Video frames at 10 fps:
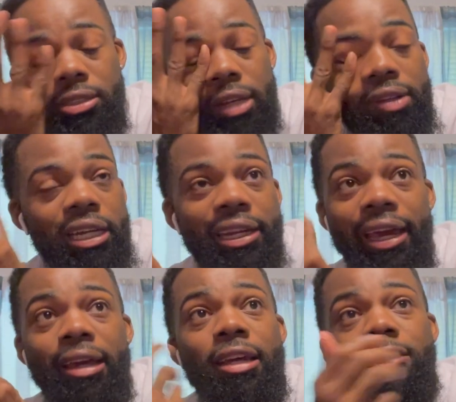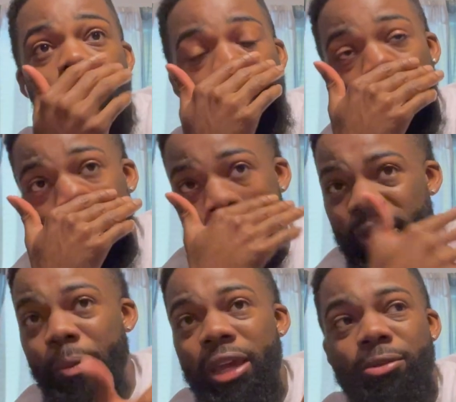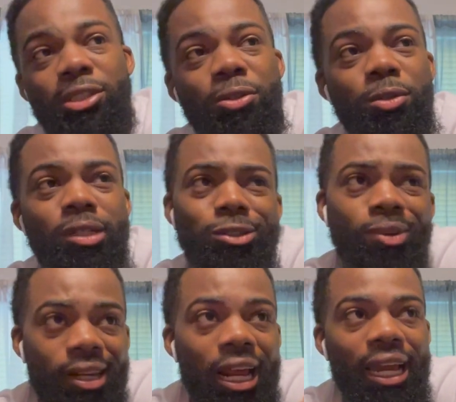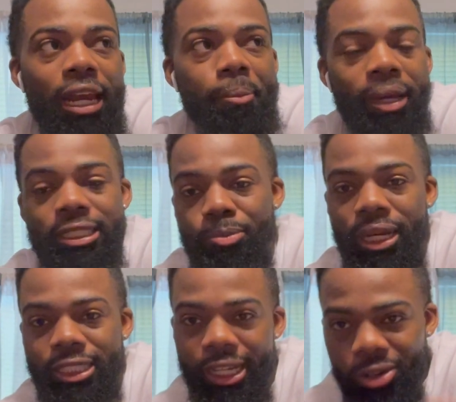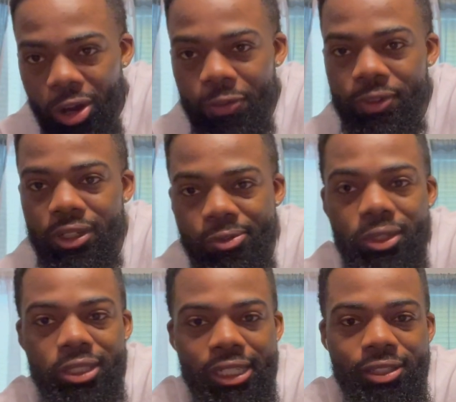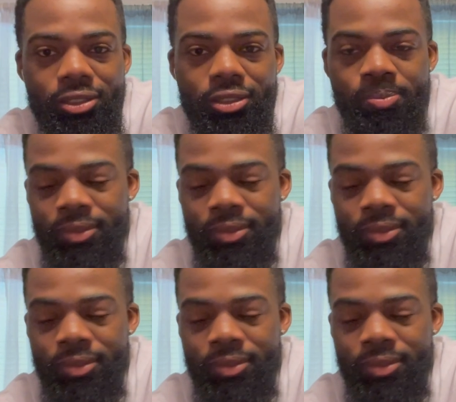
Stuff like that. So, I mean, it was cool. That's what I kind of based my channel off of, was sneakers.